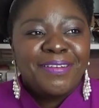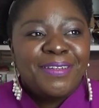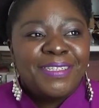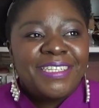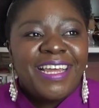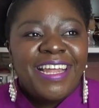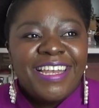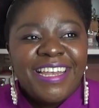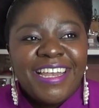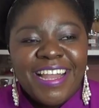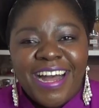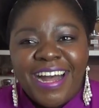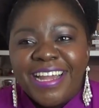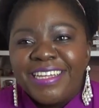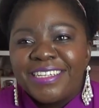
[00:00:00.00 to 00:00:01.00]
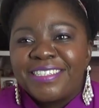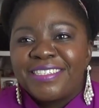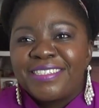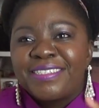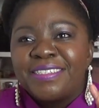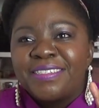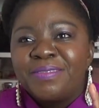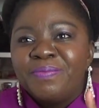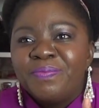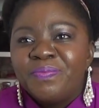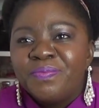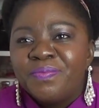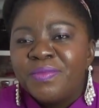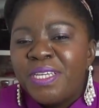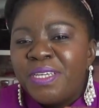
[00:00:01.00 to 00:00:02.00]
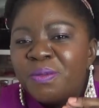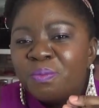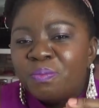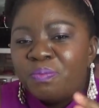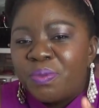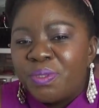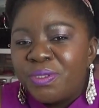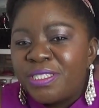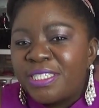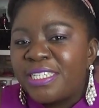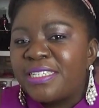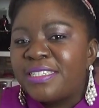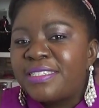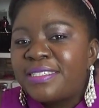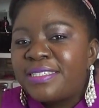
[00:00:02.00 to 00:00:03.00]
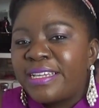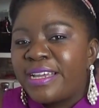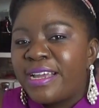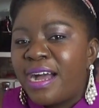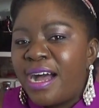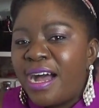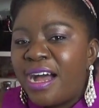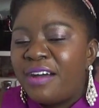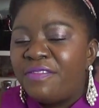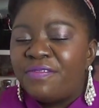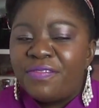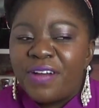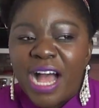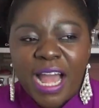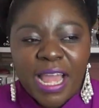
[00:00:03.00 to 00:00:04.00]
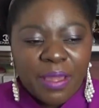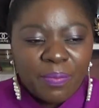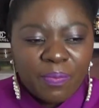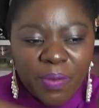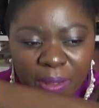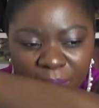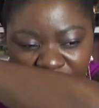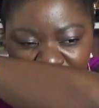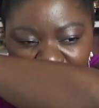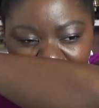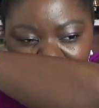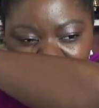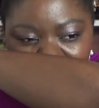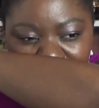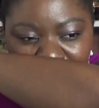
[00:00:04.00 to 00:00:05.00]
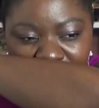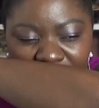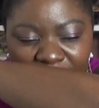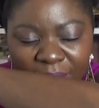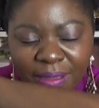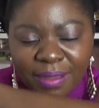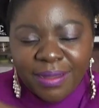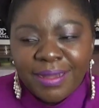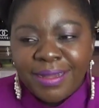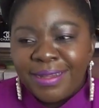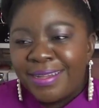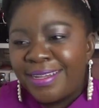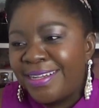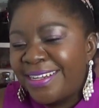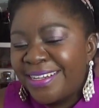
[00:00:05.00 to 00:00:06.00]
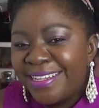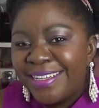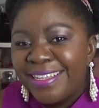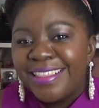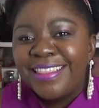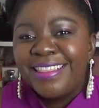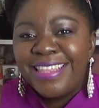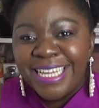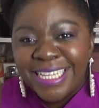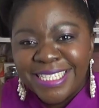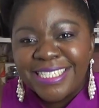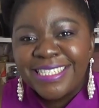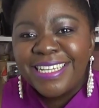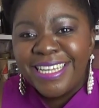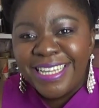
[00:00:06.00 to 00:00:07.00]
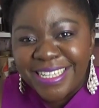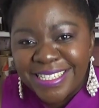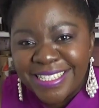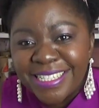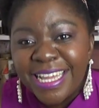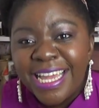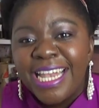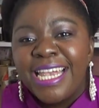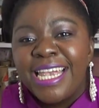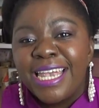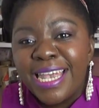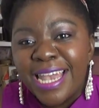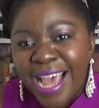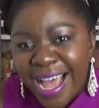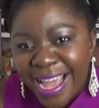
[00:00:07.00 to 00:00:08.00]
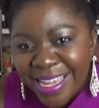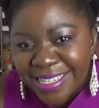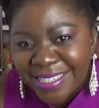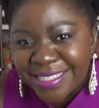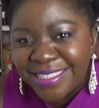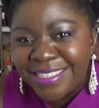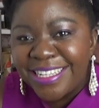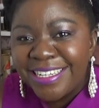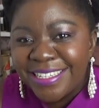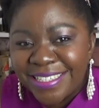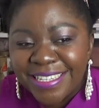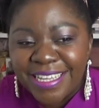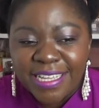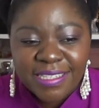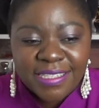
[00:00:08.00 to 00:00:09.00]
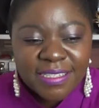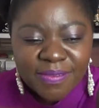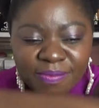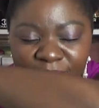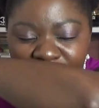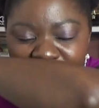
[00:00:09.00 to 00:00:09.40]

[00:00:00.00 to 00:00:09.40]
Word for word: got a nice boozy cigar vibe. Ah. This is nice. This is